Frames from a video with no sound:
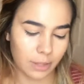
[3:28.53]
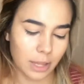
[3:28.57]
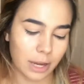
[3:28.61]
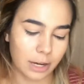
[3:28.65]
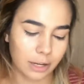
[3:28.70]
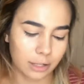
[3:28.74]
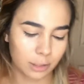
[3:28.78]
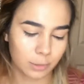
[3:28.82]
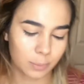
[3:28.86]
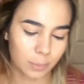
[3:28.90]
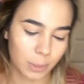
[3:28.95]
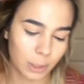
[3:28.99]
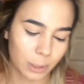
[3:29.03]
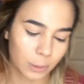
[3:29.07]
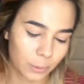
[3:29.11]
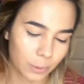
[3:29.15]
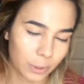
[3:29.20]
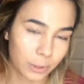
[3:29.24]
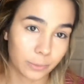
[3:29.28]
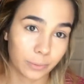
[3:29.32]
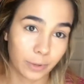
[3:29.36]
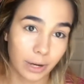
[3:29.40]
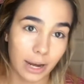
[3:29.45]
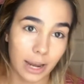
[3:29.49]
There's spread
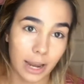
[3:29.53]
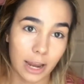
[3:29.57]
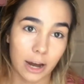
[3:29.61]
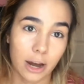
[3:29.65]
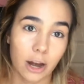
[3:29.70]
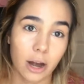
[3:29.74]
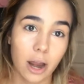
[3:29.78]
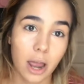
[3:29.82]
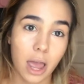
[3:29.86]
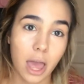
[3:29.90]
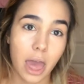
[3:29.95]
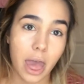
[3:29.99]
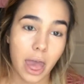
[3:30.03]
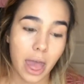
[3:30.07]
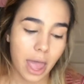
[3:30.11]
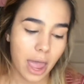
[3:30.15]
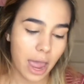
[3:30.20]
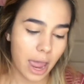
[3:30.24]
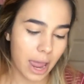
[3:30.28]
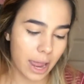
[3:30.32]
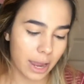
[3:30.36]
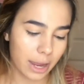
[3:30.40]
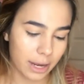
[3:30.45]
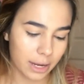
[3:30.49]
one right here,
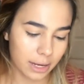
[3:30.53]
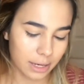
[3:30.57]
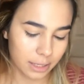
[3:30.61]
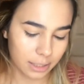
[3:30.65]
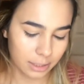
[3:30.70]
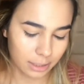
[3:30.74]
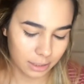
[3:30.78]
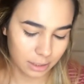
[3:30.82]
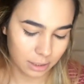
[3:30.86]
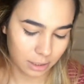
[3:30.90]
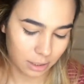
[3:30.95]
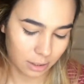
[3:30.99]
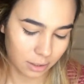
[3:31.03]
and